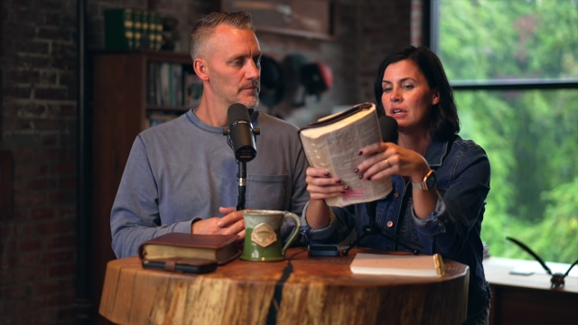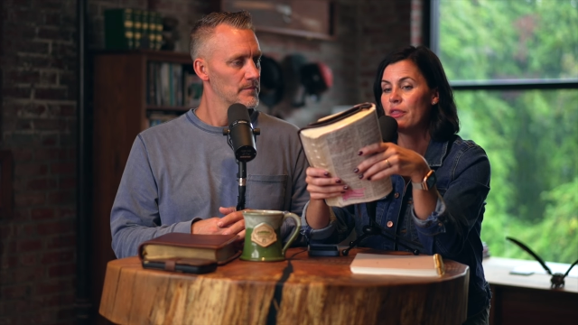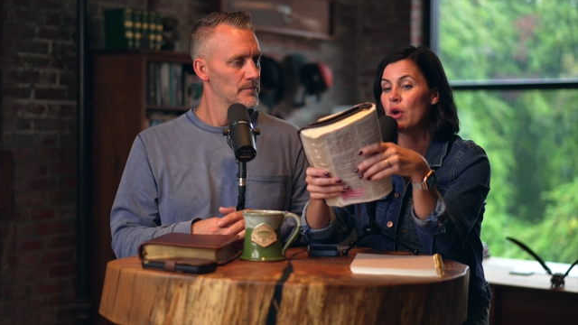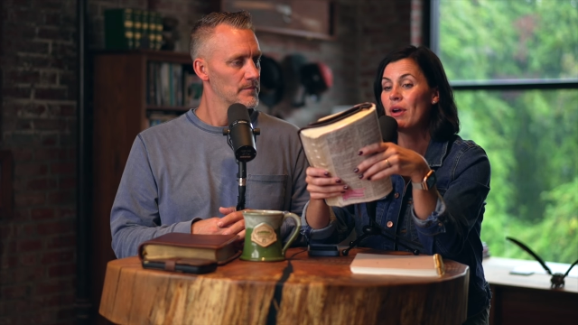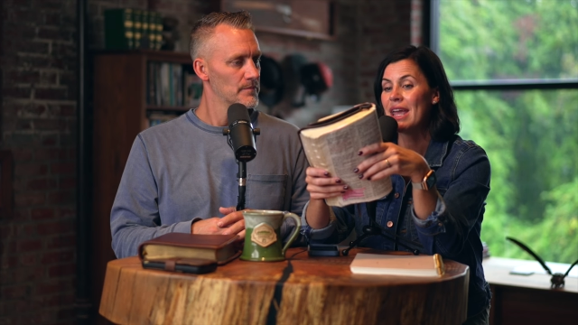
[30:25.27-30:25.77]

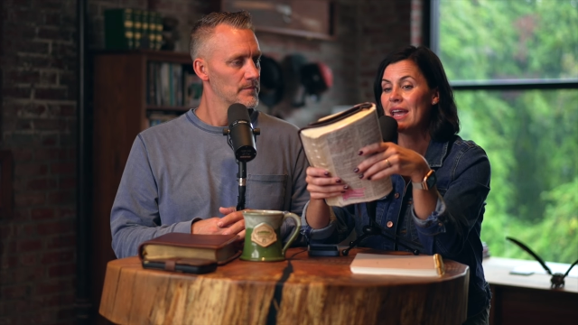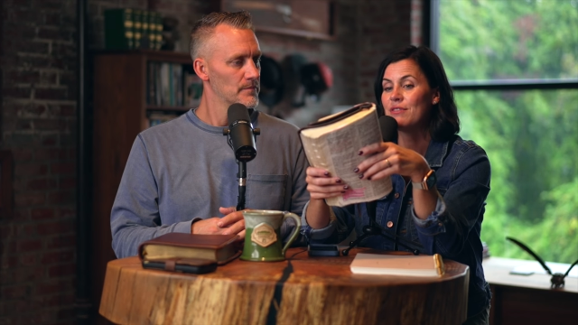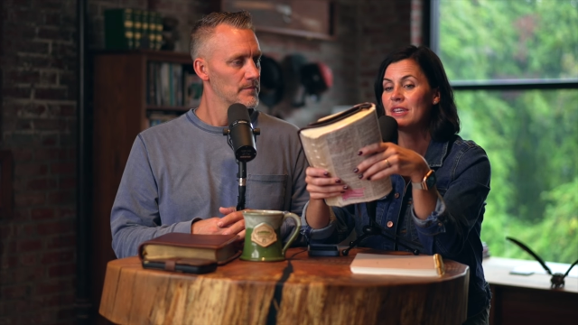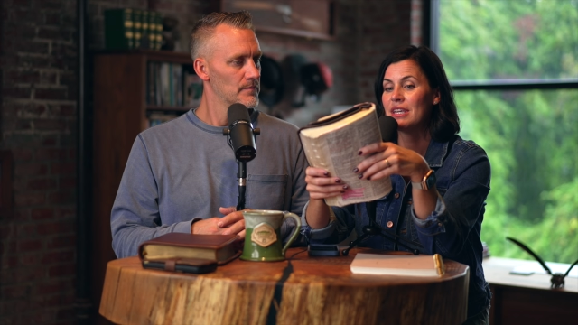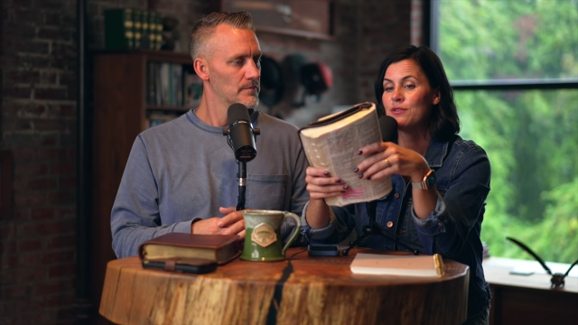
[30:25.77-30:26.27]
Speaker 1: And though I
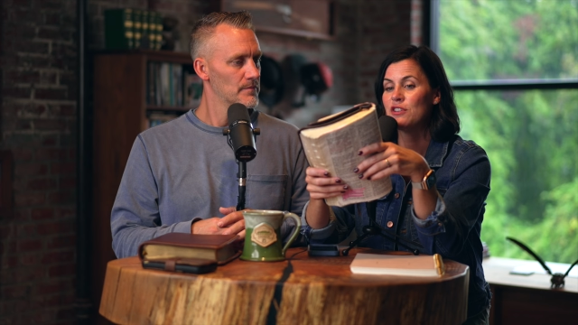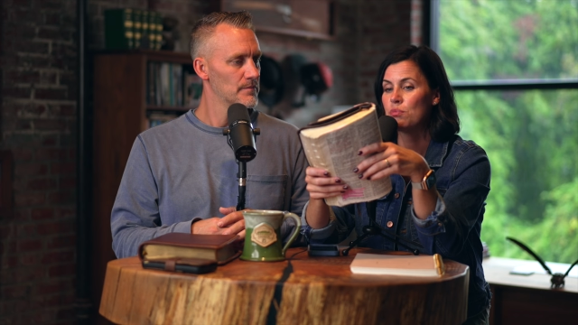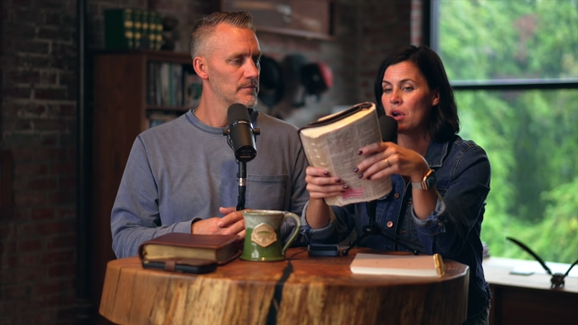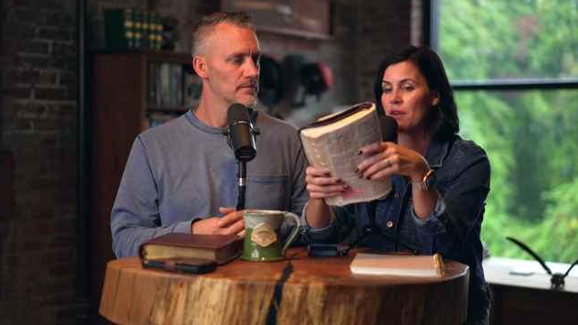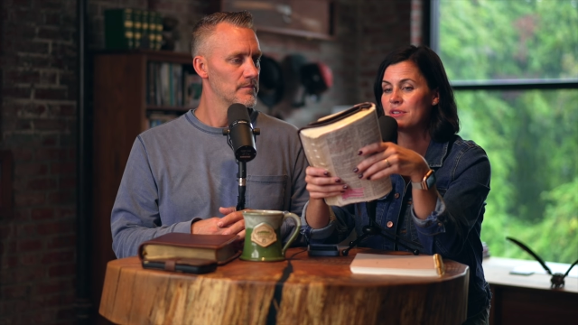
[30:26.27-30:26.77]
have the gift
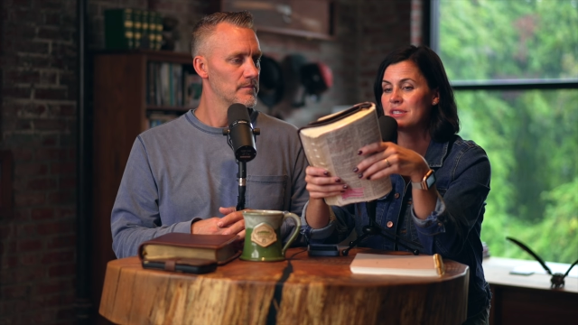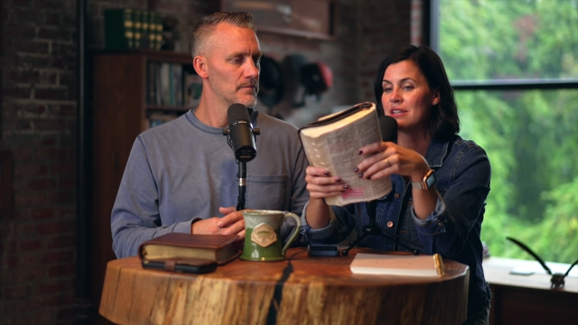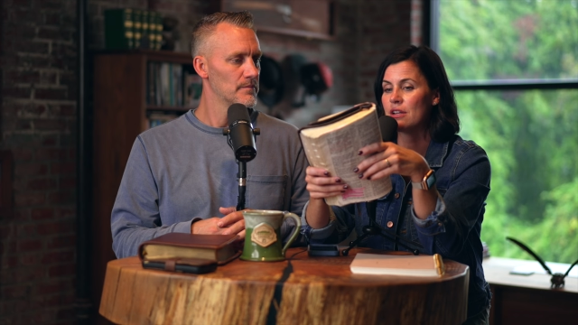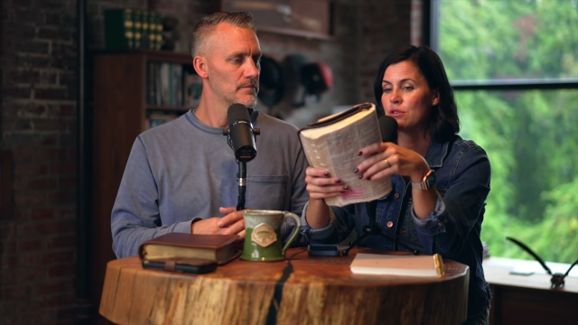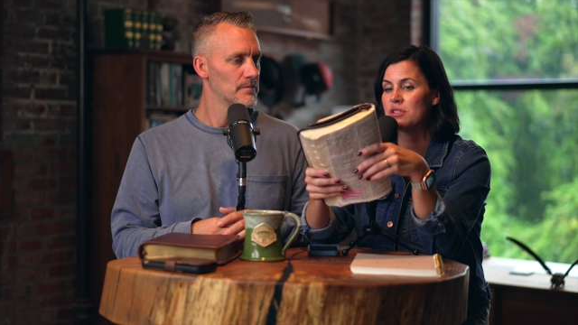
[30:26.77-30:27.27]
of
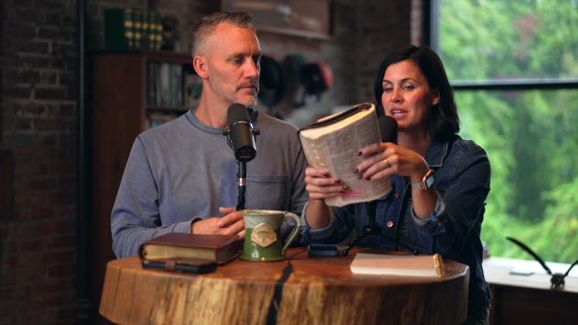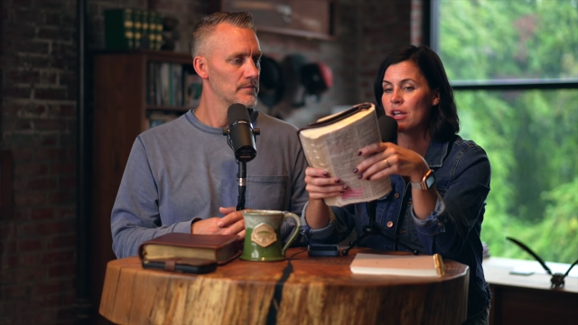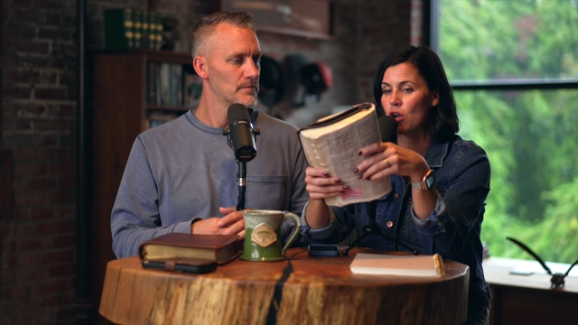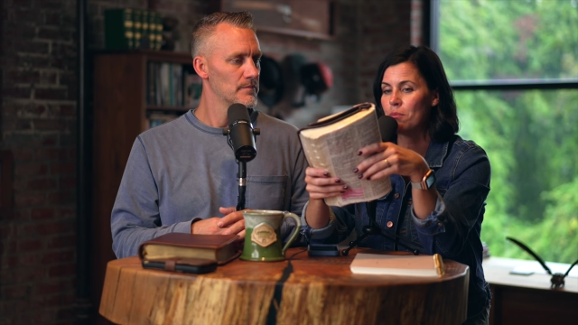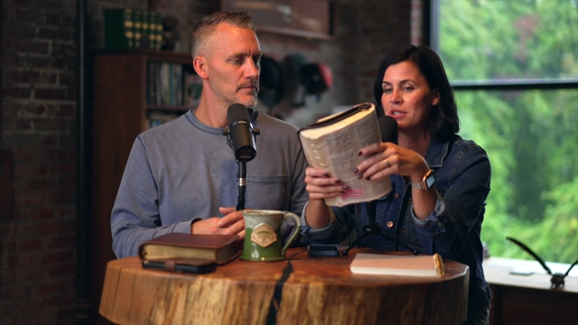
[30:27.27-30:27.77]
prophecy and
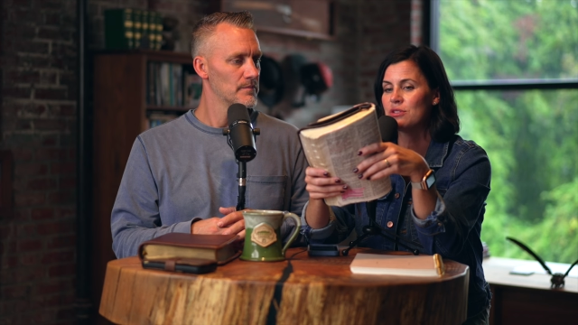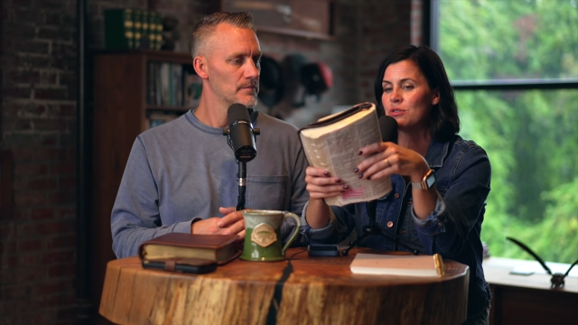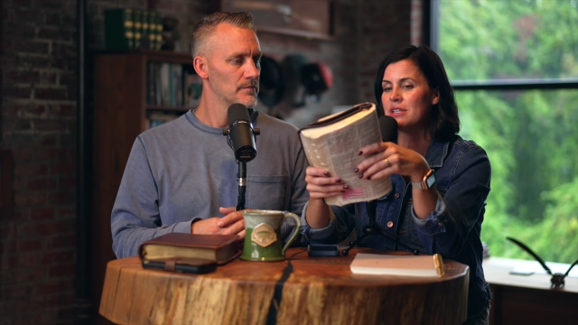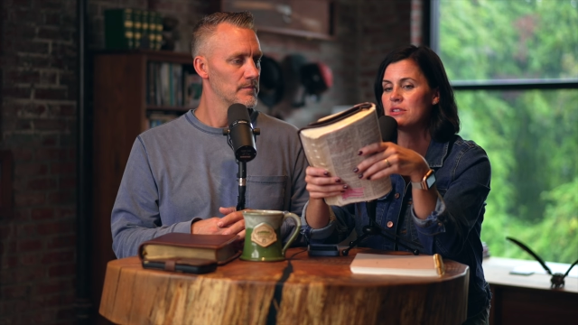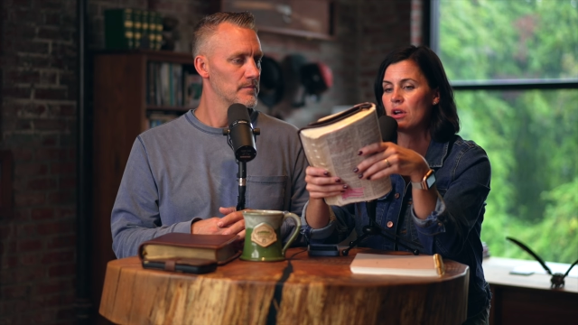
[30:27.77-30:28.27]
understand all
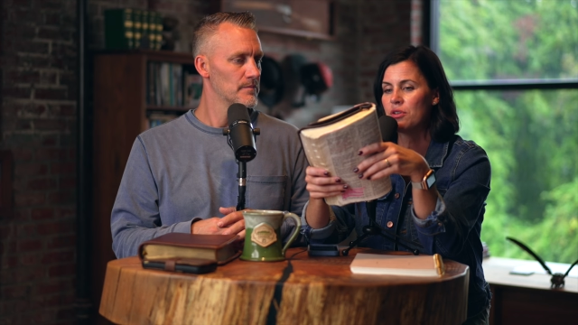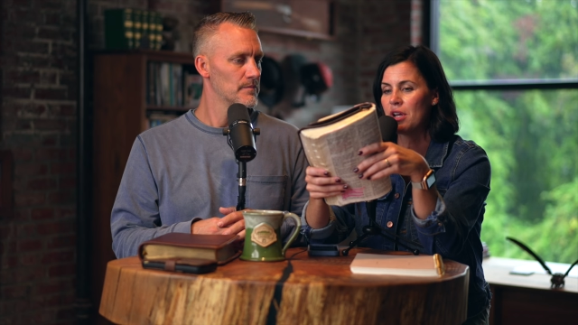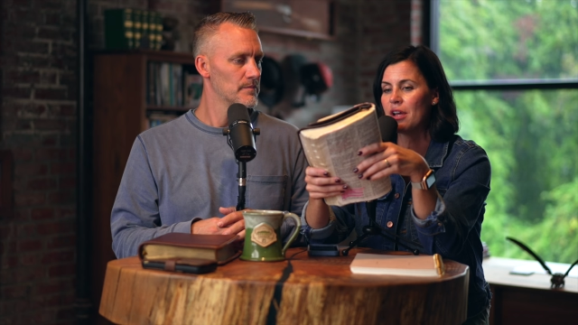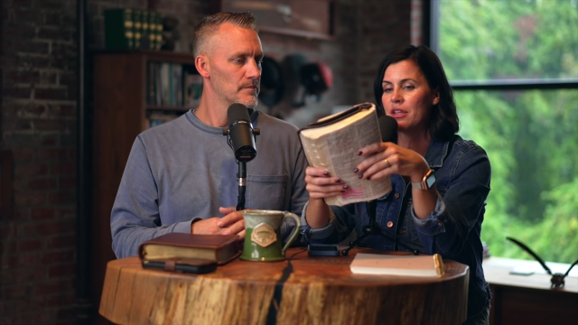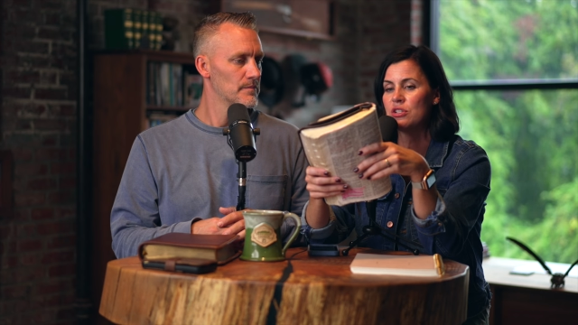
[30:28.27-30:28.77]
mysteries and all
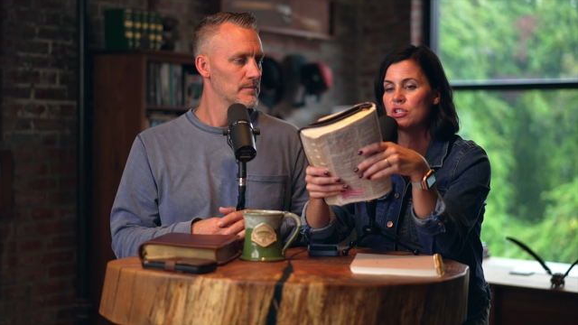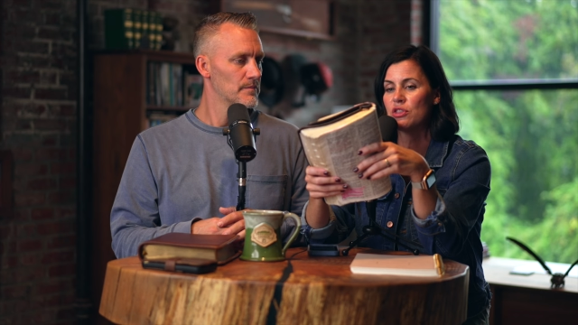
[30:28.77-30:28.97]
knowledge,